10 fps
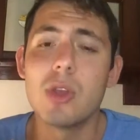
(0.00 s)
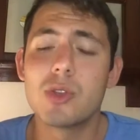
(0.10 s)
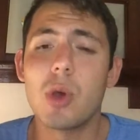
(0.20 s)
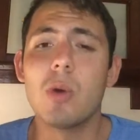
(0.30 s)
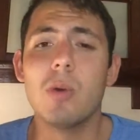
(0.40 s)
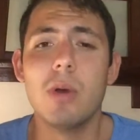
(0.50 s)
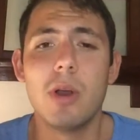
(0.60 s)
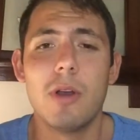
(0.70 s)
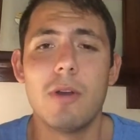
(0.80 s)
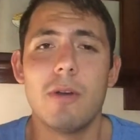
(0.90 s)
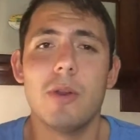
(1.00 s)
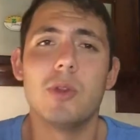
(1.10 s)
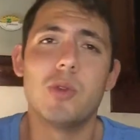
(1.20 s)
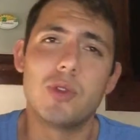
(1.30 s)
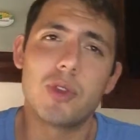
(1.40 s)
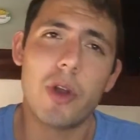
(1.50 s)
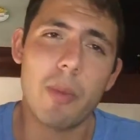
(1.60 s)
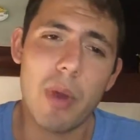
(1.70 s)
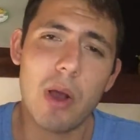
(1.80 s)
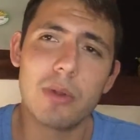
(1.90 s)
So, to
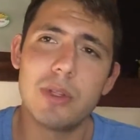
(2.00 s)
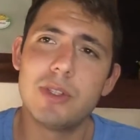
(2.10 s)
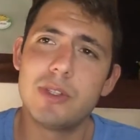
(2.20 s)
start about